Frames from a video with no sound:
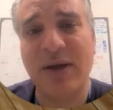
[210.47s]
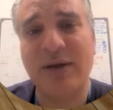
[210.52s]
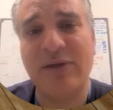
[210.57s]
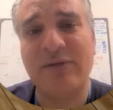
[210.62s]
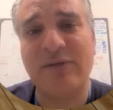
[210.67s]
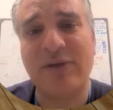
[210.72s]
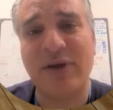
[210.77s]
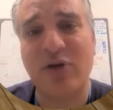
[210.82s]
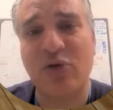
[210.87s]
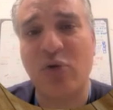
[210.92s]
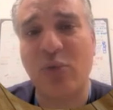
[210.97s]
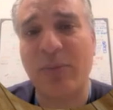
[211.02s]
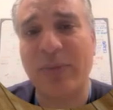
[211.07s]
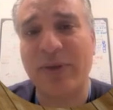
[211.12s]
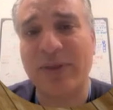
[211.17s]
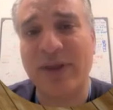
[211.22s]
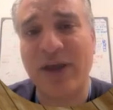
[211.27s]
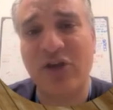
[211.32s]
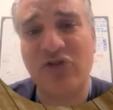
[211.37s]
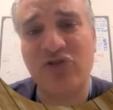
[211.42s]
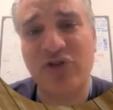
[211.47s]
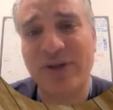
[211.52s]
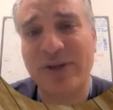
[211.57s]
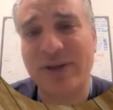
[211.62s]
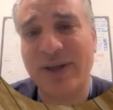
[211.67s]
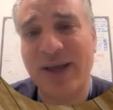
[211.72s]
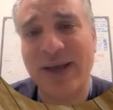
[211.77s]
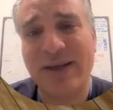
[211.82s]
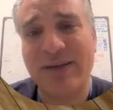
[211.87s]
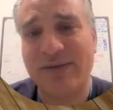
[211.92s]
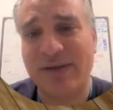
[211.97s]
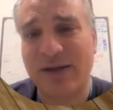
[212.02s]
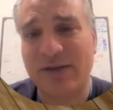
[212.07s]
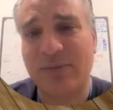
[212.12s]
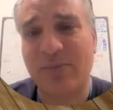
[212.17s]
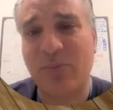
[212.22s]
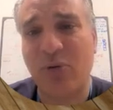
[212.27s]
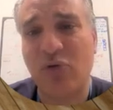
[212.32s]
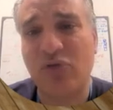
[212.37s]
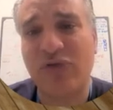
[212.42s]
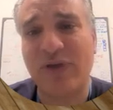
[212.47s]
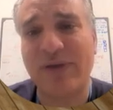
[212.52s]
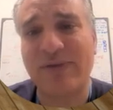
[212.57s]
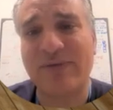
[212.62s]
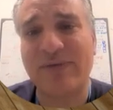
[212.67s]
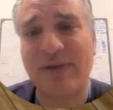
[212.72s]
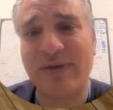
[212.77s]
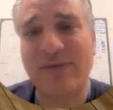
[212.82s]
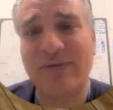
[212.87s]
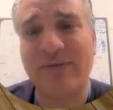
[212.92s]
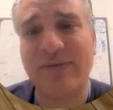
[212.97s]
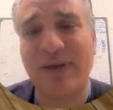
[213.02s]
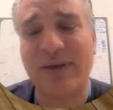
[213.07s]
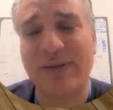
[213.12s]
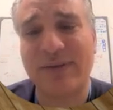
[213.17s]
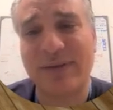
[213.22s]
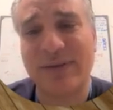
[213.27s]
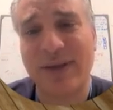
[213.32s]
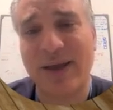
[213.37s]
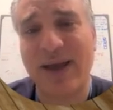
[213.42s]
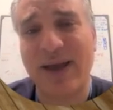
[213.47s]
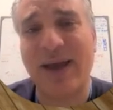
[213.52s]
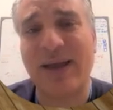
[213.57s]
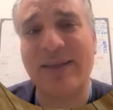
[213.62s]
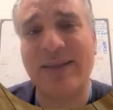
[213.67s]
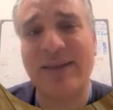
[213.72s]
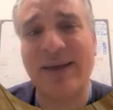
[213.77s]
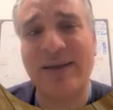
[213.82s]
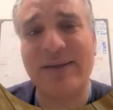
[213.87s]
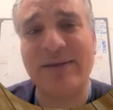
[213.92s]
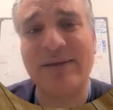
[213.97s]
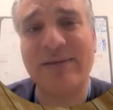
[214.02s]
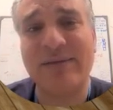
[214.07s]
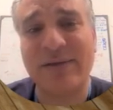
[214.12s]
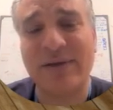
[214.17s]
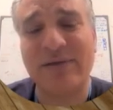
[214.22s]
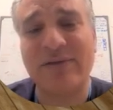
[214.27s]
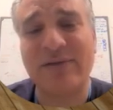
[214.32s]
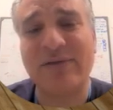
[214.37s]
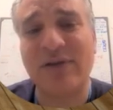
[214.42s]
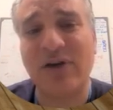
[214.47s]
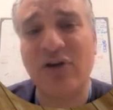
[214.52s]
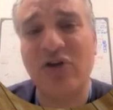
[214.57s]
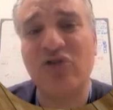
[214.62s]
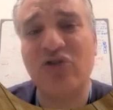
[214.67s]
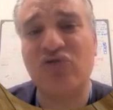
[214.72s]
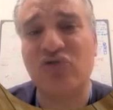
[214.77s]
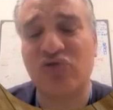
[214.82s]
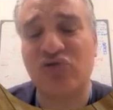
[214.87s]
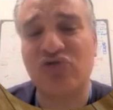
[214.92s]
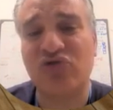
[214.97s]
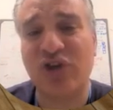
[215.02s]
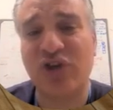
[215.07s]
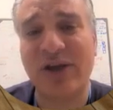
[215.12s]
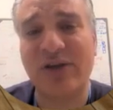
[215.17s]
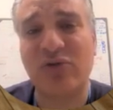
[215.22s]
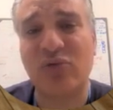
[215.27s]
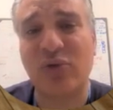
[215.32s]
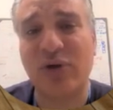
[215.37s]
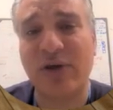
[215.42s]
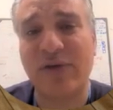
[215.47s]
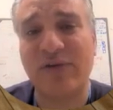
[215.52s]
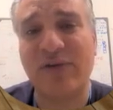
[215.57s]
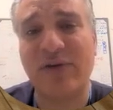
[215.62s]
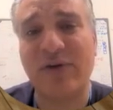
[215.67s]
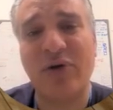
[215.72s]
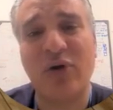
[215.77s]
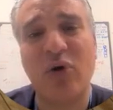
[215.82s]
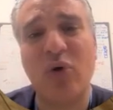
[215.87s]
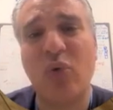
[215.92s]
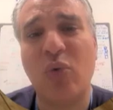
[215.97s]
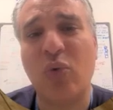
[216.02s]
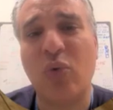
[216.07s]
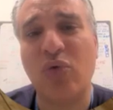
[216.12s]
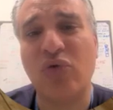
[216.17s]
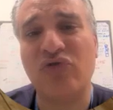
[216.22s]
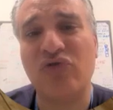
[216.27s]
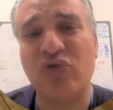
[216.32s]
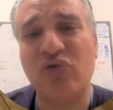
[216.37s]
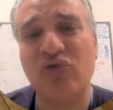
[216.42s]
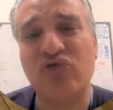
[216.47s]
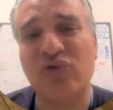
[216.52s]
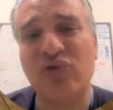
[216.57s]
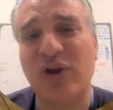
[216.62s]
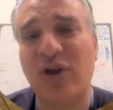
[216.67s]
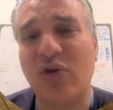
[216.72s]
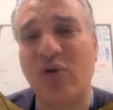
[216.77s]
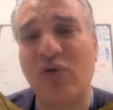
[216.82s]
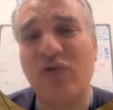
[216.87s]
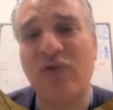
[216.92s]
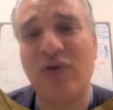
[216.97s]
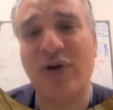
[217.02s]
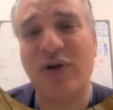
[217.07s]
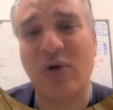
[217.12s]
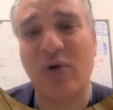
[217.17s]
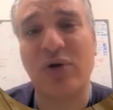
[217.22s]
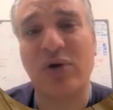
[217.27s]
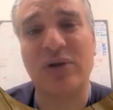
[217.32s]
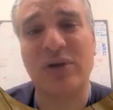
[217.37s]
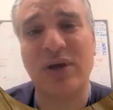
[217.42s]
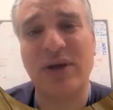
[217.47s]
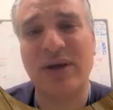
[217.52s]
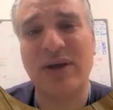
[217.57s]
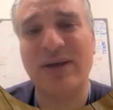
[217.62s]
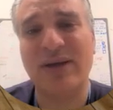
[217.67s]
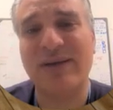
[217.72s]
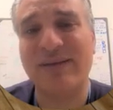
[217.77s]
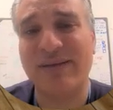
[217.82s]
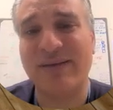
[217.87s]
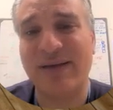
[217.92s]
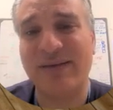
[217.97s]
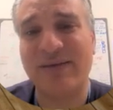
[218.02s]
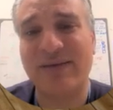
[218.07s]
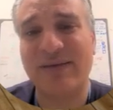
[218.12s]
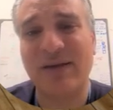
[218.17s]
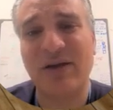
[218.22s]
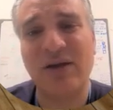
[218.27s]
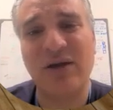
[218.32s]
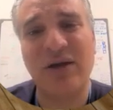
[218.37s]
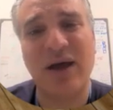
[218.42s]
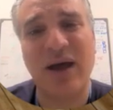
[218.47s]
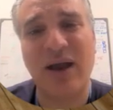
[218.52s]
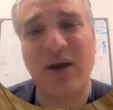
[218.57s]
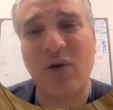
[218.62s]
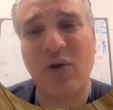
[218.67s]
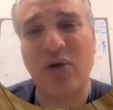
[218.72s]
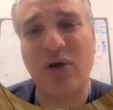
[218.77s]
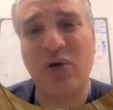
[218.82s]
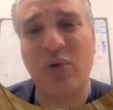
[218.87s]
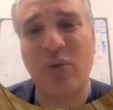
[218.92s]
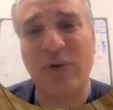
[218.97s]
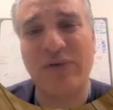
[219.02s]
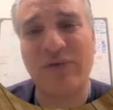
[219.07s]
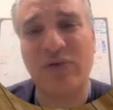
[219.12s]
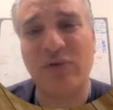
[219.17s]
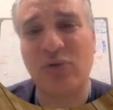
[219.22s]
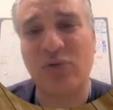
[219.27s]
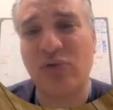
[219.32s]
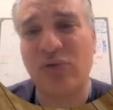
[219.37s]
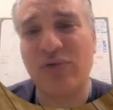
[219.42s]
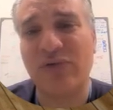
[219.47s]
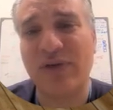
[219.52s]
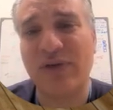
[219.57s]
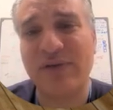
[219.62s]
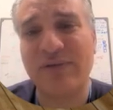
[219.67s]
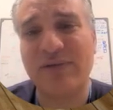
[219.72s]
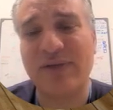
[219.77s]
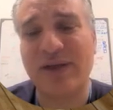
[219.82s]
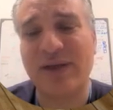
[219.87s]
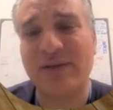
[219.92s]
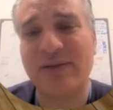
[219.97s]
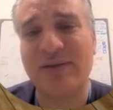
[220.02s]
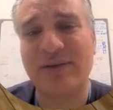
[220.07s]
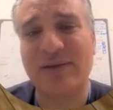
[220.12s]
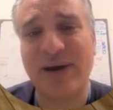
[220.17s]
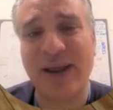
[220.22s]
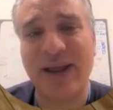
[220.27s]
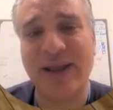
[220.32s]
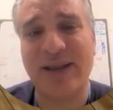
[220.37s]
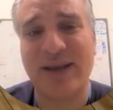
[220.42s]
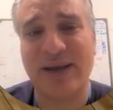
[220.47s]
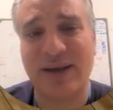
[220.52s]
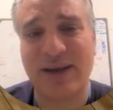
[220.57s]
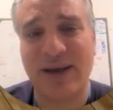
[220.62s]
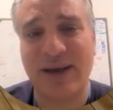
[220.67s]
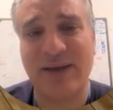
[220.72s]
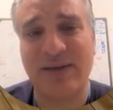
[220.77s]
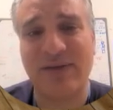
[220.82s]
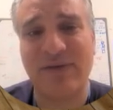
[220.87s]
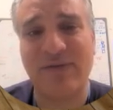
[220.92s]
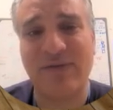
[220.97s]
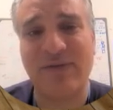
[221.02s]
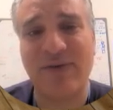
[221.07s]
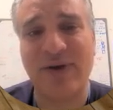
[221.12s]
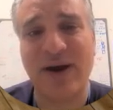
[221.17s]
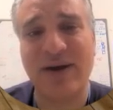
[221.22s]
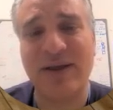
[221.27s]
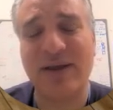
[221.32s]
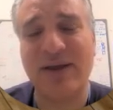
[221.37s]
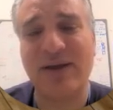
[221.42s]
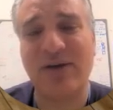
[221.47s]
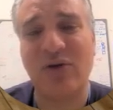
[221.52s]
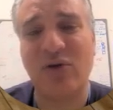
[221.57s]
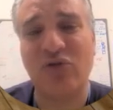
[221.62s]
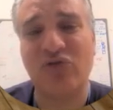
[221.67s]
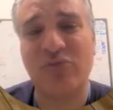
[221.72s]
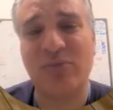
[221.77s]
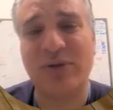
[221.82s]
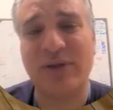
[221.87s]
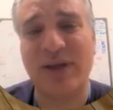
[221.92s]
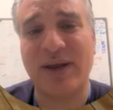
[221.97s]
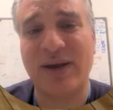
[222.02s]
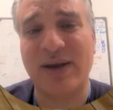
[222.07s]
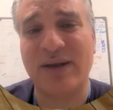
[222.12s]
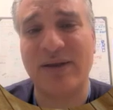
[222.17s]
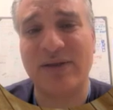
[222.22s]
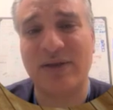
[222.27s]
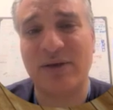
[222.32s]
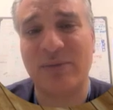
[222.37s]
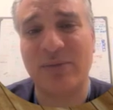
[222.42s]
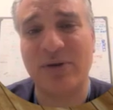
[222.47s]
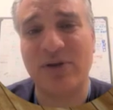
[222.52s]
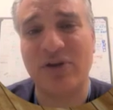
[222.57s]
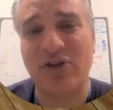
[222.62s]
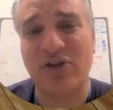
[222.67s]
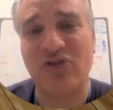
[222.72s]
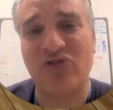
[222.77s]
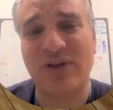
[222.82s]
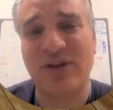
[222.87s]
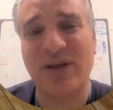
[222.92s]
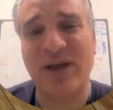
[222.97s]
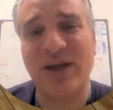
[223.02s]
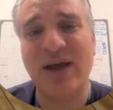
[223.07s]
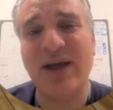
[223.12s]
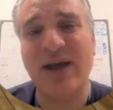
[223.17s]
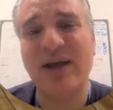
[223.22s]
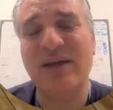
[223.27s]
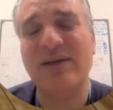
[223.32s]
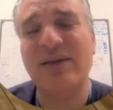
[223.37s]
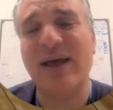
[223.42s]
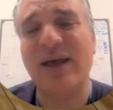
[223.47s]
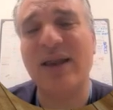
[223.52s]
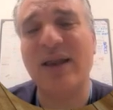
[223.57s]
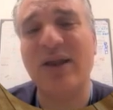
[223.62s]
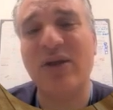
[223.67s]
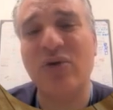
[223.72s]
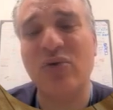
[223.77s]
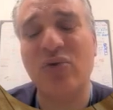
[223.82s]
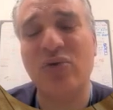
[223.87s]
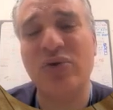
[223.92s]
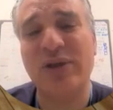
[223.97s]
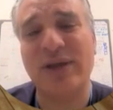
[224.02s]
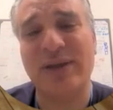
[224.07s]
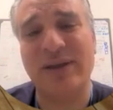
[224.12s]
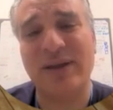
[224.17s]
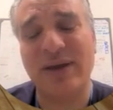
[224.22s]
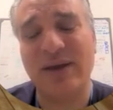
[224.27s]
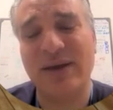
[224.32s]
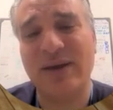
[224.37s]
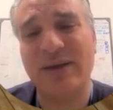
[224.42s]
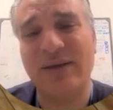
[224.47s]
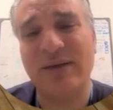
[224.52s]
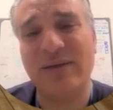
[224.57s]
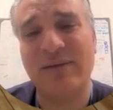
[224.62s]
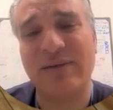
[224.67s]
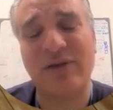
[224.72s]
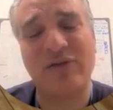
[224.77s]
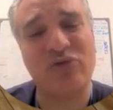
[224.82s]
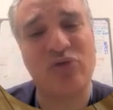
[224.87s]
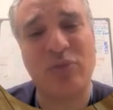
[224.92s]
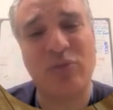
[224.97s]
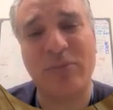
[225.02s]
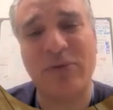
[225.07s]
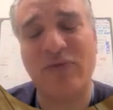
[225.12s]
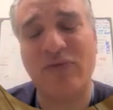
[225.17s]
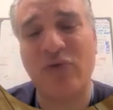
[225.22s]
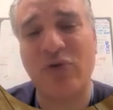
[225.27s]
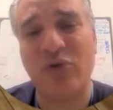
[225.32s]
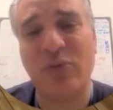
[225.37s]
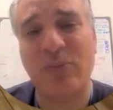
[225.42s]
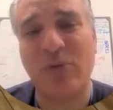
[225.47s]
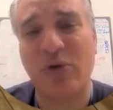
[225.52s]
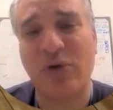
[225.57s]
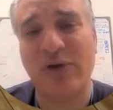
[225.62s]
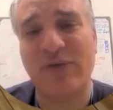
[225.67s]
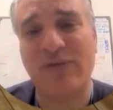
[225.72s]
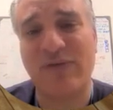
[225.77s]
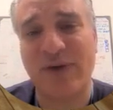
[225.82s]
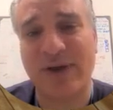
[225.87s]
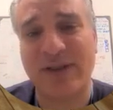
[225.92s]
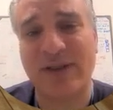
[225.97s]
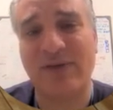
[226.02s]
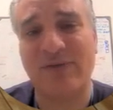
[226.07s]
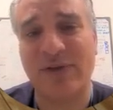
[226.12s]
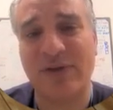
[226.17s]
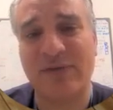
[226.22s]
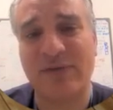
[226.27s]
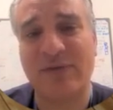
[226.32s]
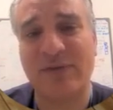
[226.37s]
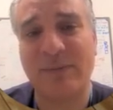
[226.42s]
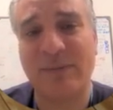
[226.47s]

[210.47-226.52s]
The recommendation that both assistant and anesthetist should check together was usually overlooked. This, along with inconsistent training and varying hospital interpretation, diluted the Stop Before You block effectiveness.